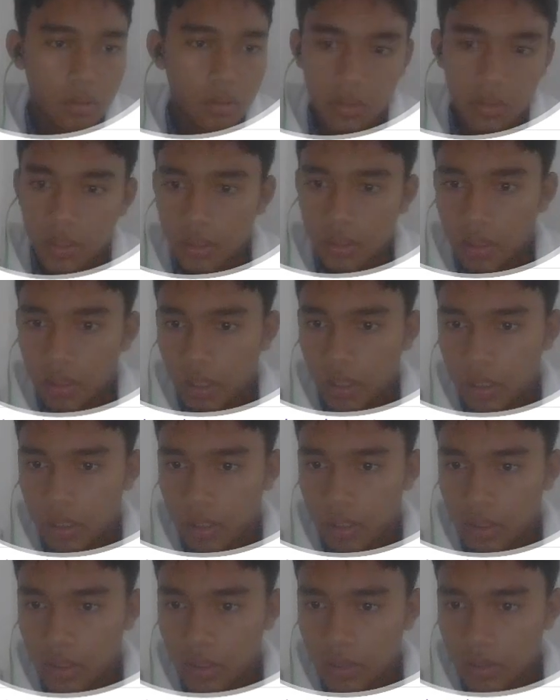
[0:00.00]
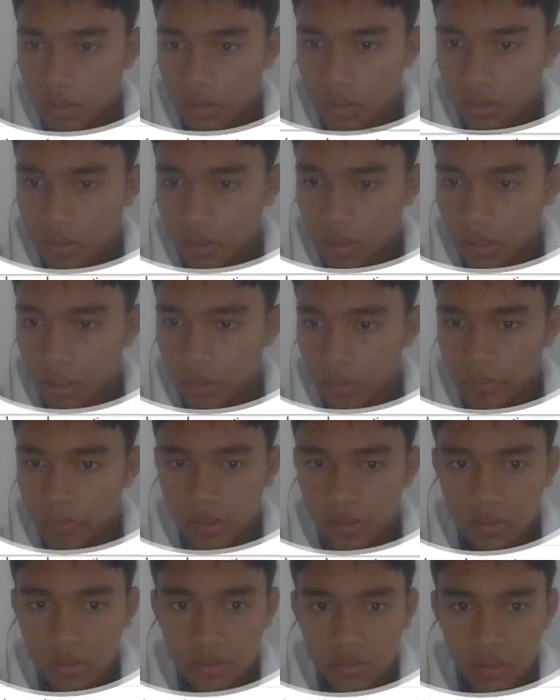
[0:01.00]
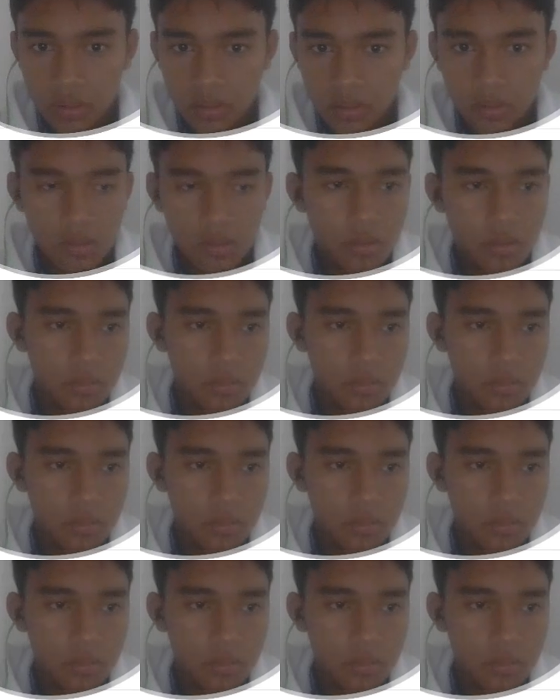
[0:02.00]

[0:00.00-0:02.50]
Okay, and alignment center.